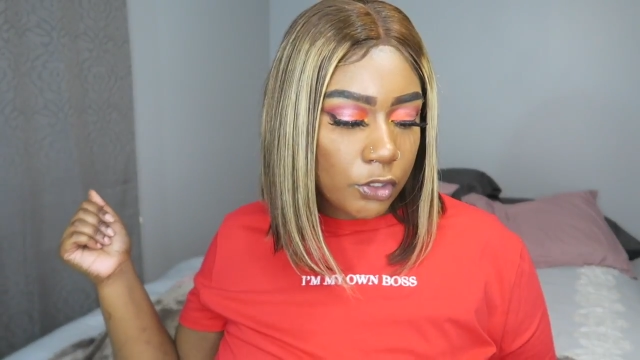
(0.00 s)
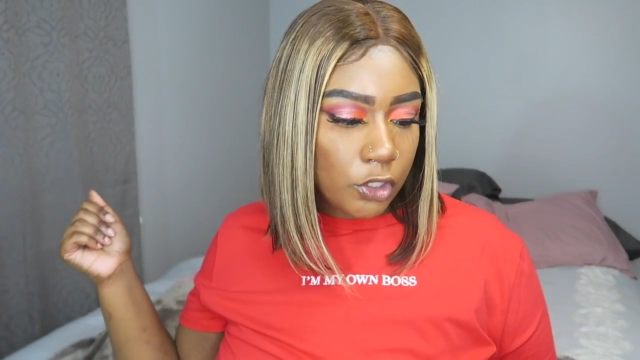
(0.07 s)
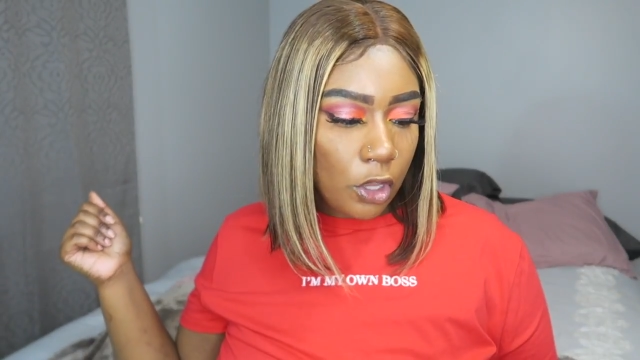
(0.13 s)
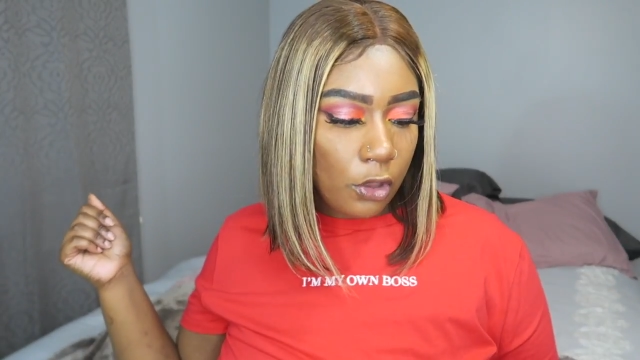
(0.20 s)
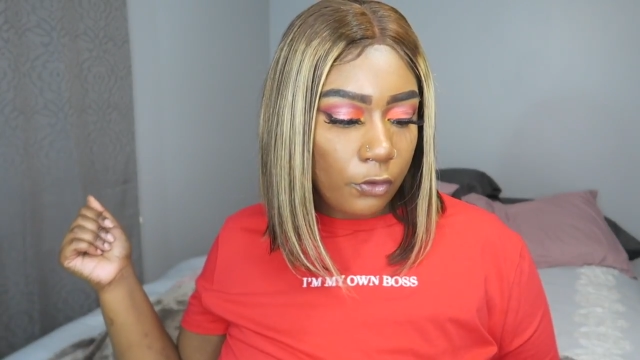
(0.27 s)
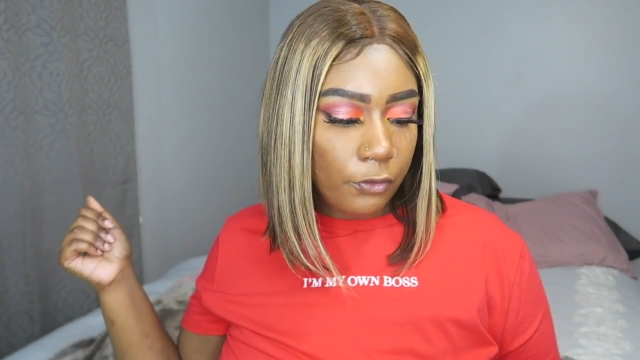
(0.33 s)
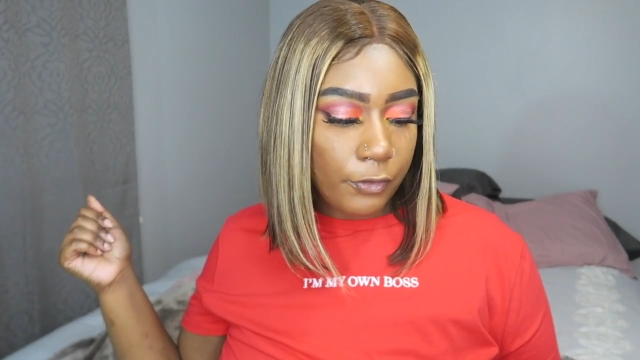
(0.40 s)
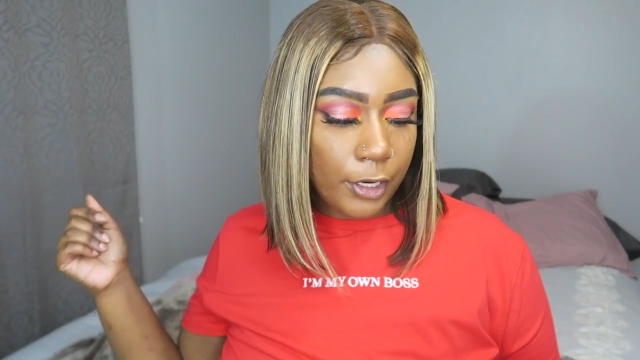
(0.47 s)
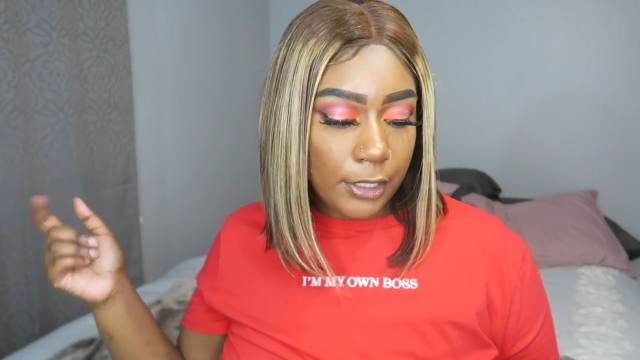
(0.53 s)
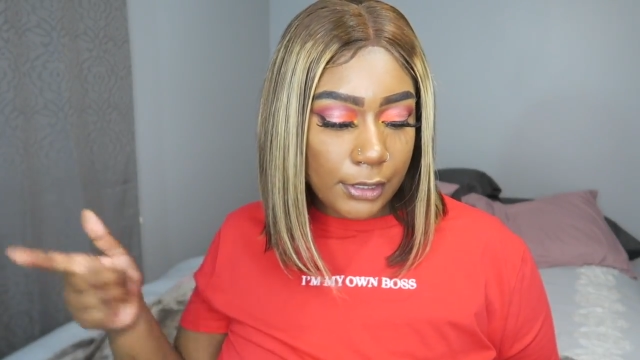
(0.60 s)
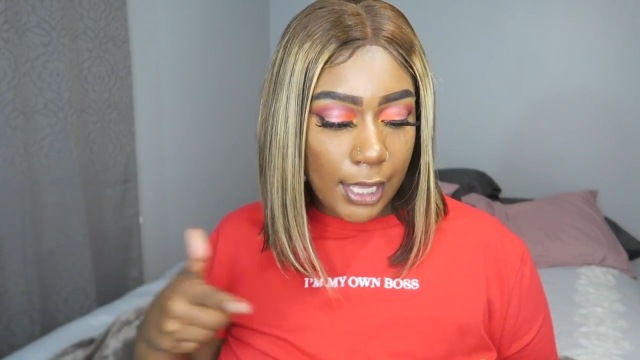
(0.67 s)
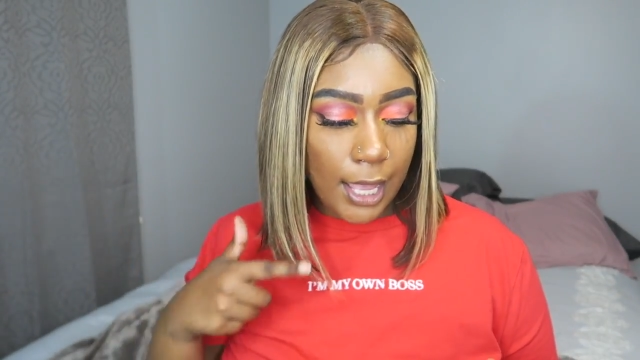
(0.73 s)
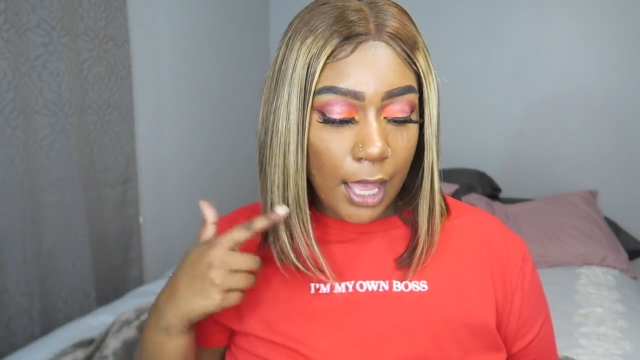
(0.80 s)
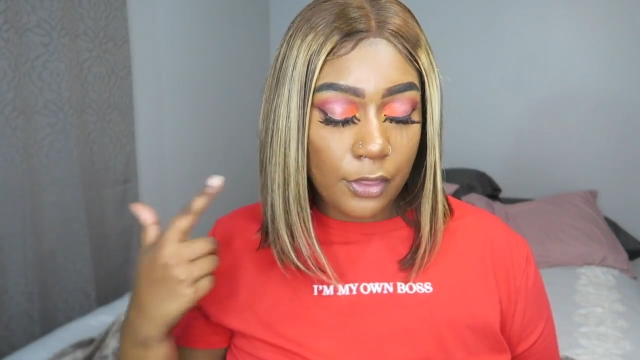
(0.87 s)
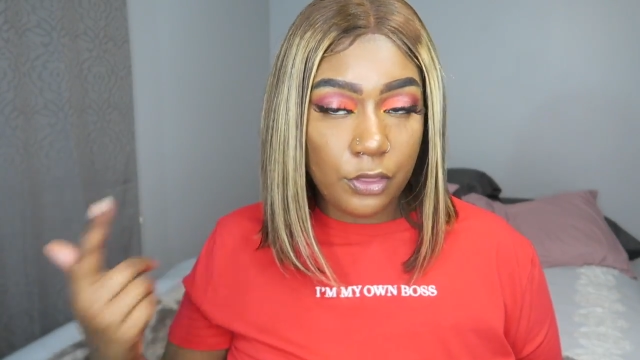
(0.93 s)
So
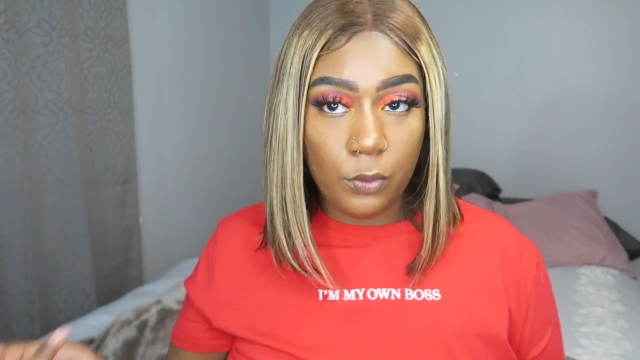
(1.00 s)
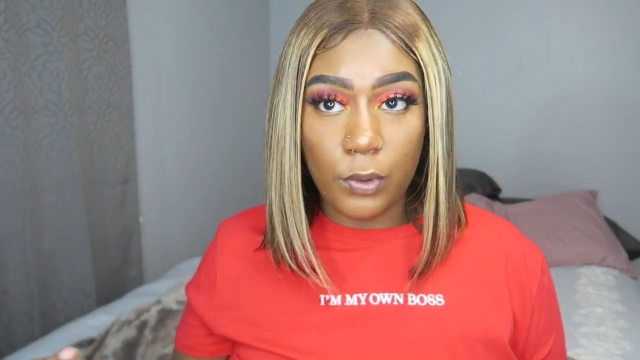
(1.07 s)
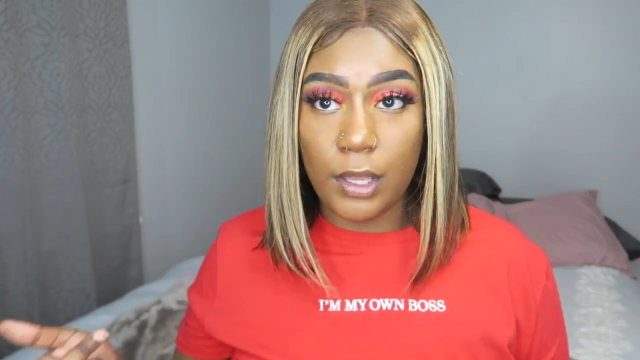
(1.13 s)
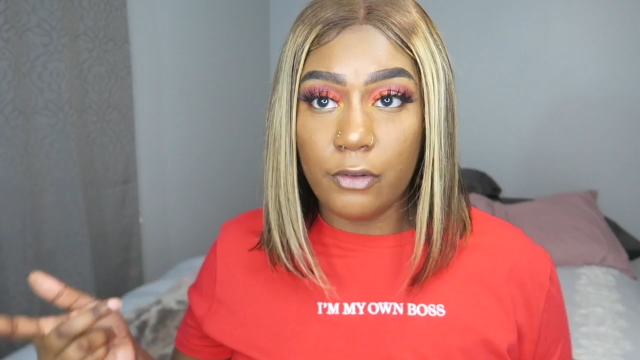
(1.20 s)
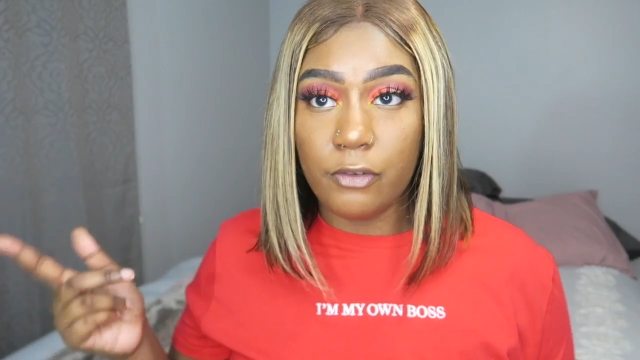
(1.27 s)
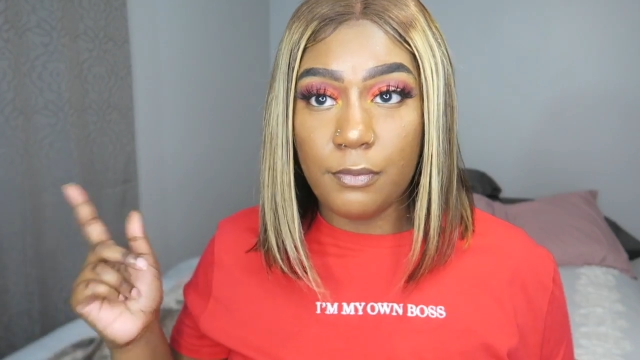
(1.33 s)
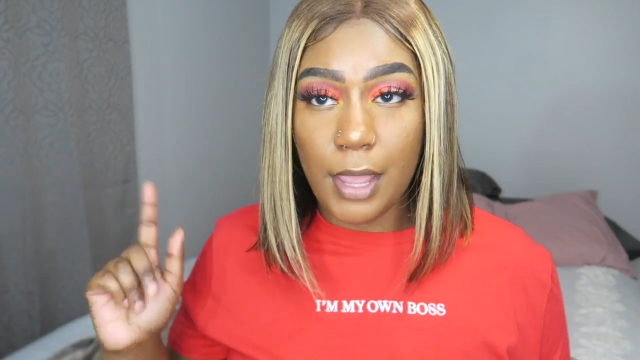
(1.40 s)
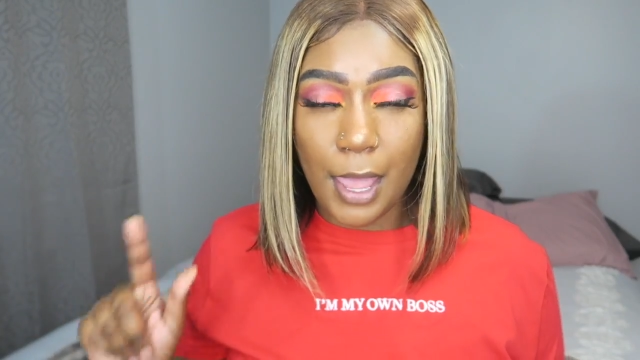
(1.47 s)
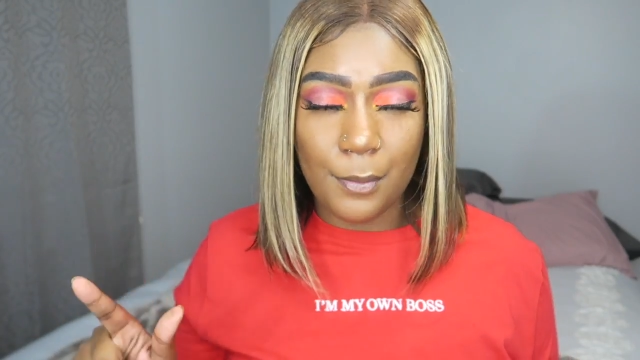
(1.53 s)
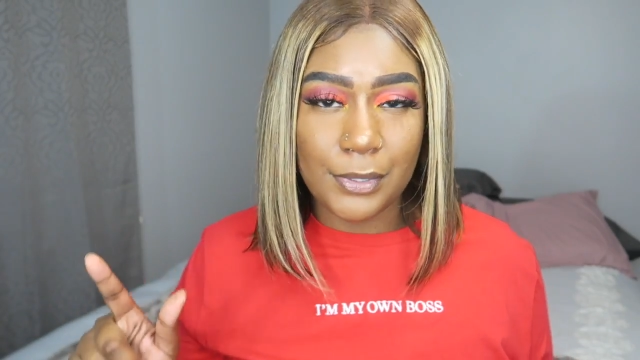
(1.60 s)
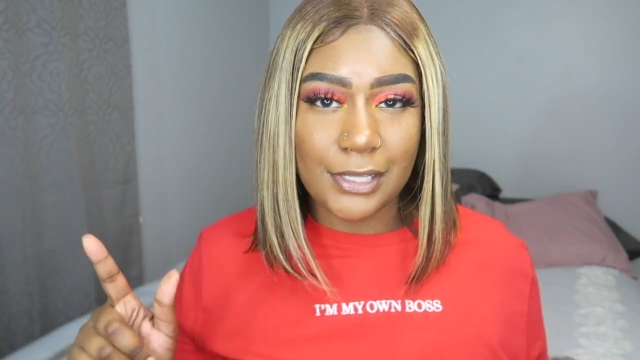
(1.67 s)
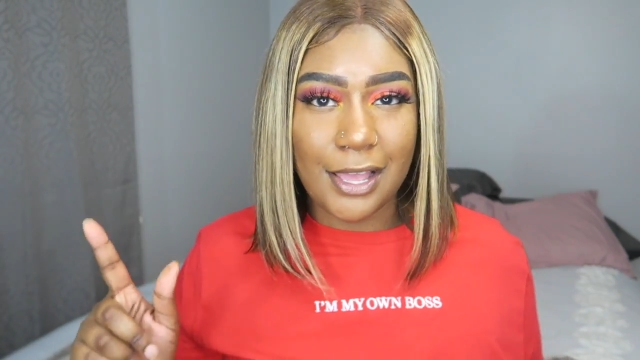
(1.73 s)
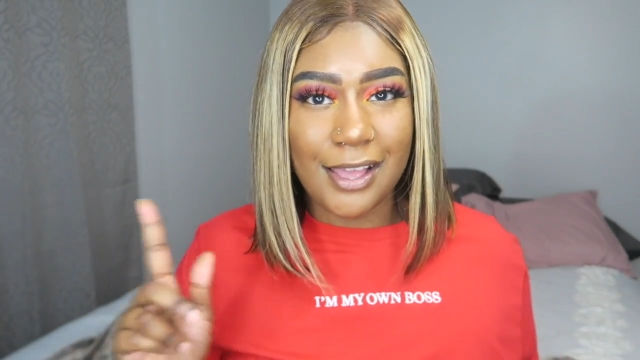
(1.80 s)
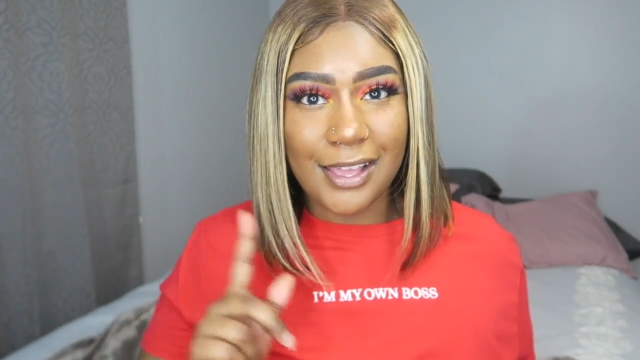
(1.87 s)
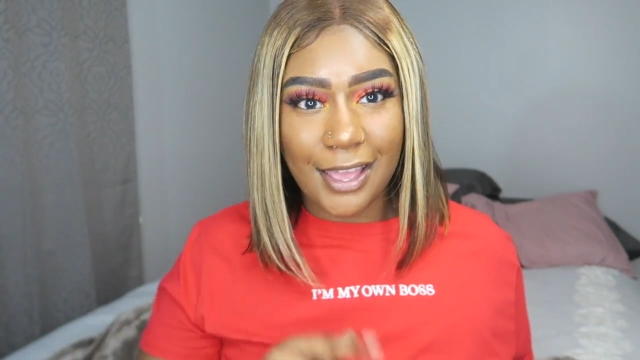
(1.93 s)
first I got the wig from
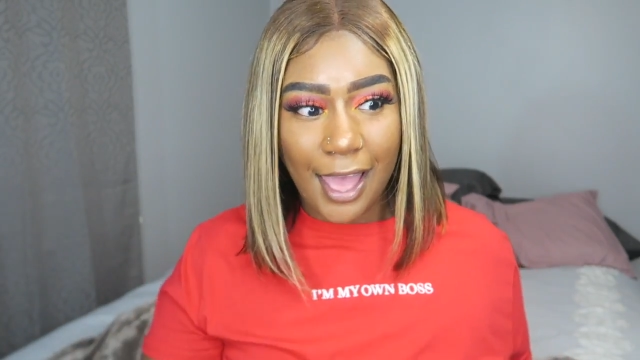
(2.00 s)
Amazon.